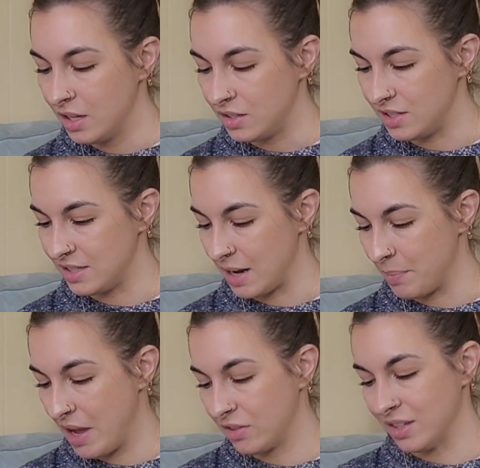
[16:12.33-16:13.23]
Step
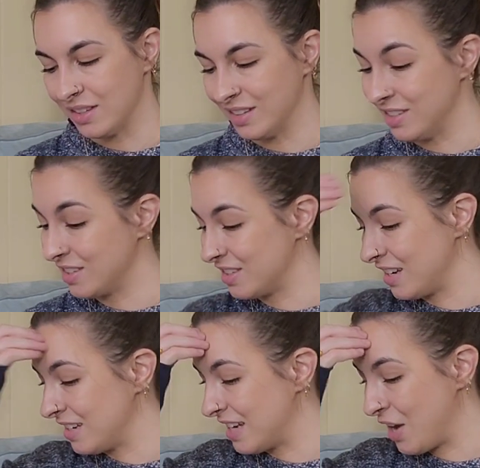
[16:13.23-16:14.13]
out there. I just
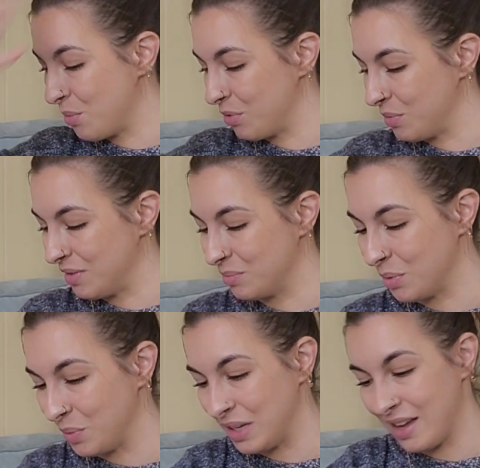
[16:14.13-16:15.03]
said a tower moment,
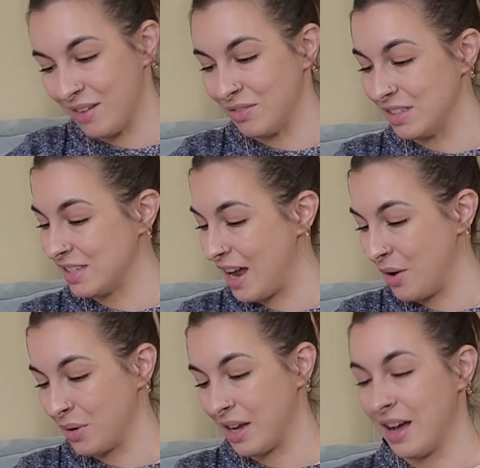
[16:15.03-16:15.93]
but we got the
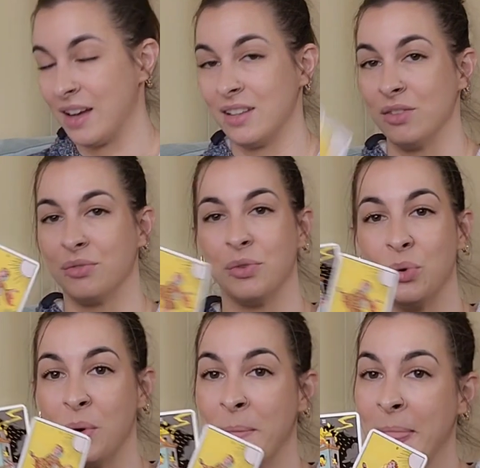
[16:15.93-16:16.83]
Tower card and the
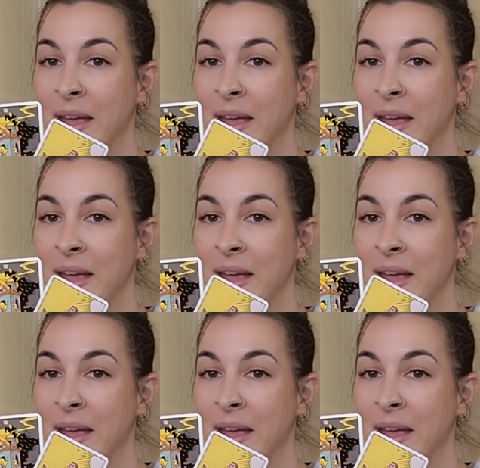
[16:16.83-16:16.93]
Fool.